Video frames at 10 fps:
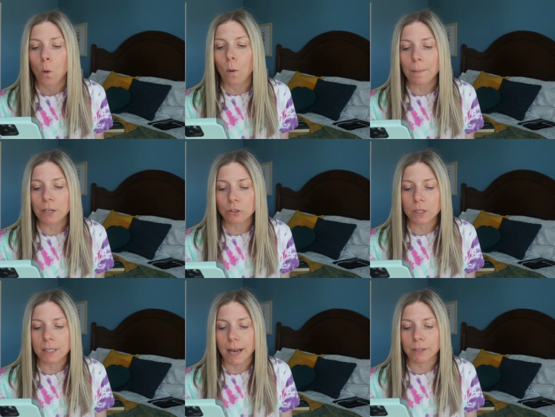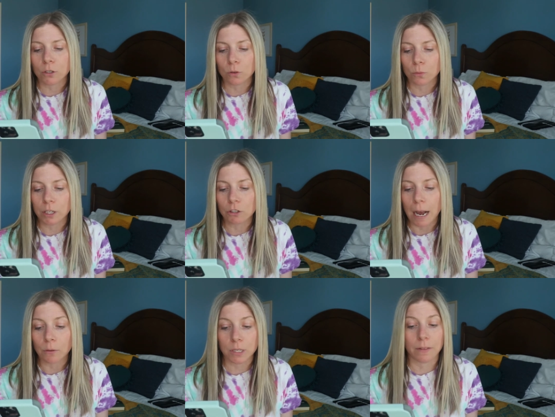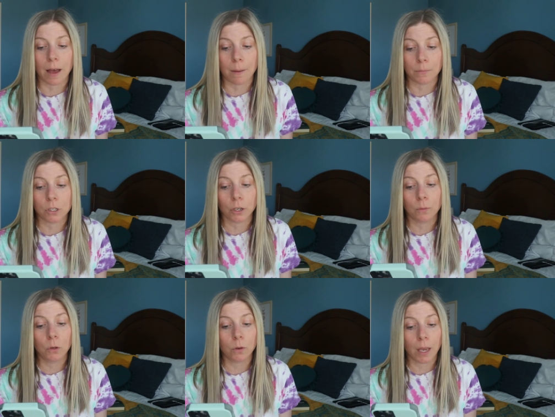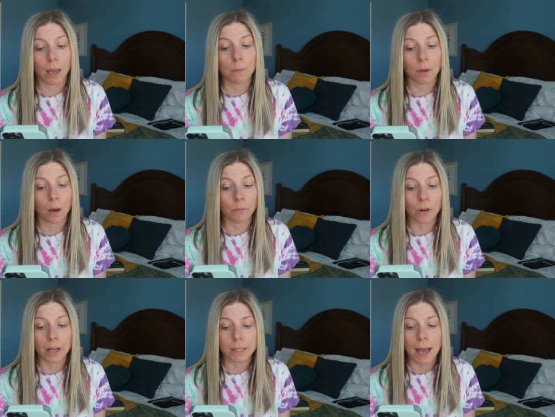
What made you decide to reach out to them to communicate and become friends?